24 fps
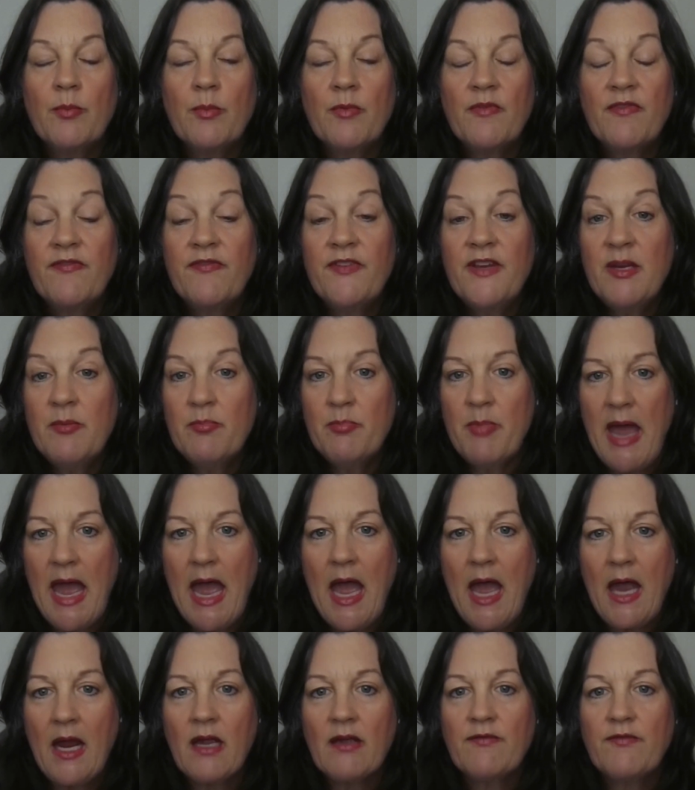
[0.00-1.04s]

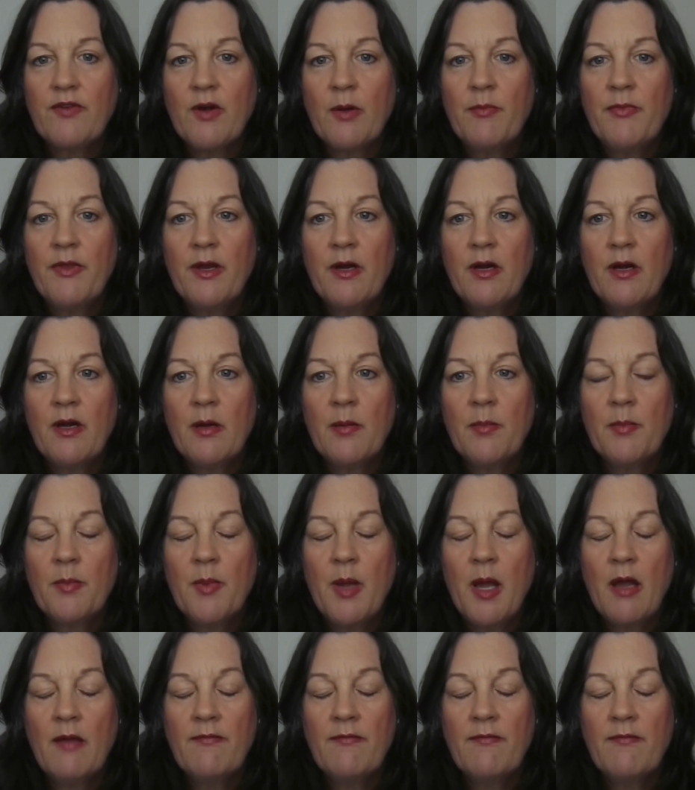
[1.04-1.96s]
feedback from their